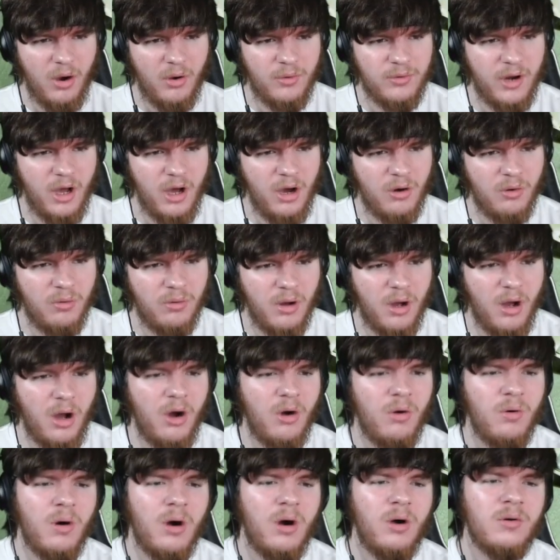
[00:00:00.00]
oh no.
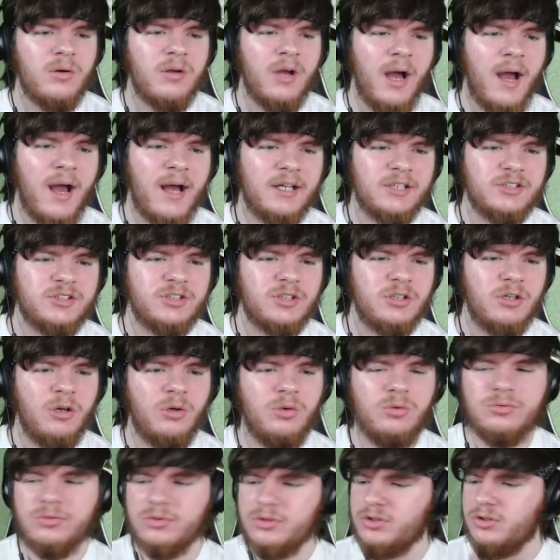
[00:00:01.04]
Oh, oh gosh.
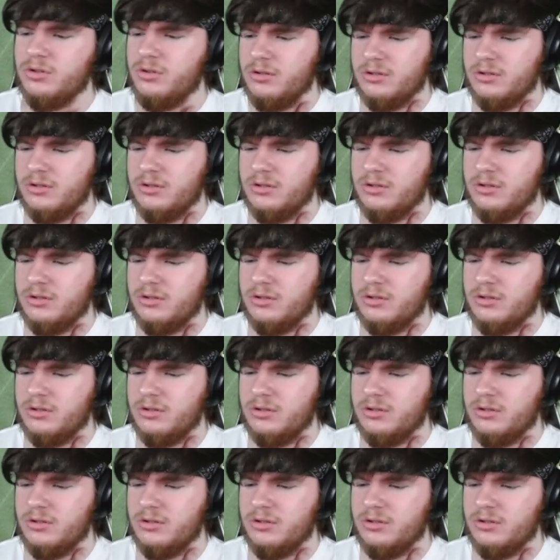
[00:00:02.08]
Ooh, it's a